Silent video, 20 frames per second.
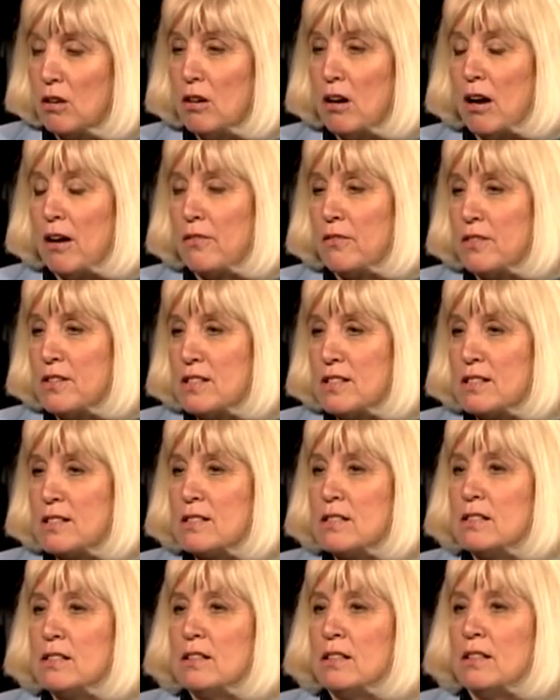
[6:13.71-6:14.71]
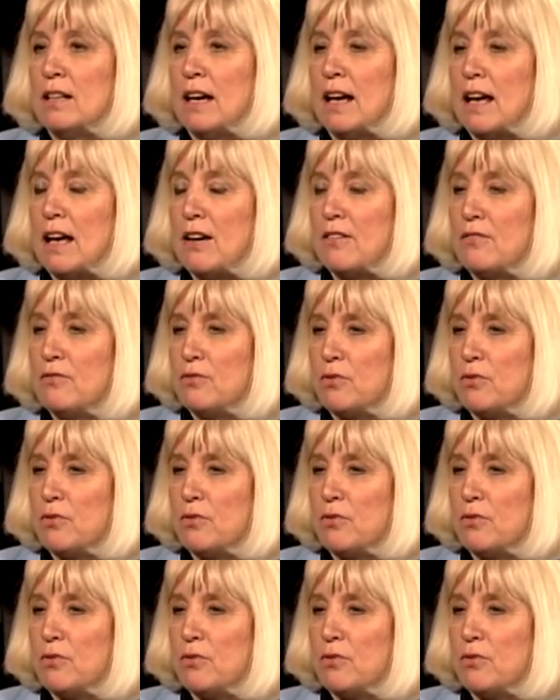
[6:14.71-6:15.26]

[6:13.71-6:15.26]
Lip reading: our office at